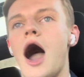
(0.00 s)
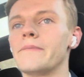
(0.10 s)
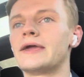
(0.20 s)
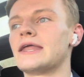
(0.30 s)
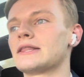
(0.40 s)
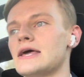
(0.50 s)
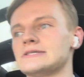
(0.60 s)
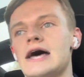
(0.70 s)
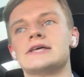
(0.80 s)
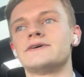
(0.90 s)
I'm getting like
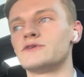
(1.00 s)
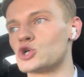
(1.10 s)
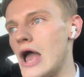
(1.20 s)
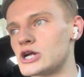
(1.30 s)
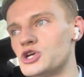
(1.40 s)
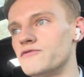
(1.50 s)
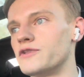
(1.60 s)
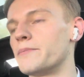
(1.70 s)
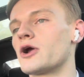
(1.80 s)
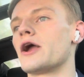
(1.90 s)
signs of attraction,
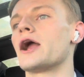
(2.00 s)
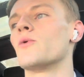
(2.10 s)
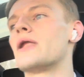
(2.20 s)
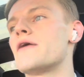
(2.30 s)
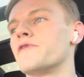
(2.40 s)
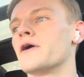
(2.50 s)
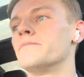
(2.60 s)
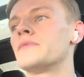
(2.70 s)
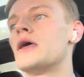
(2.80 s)
flipping her hair, whatever.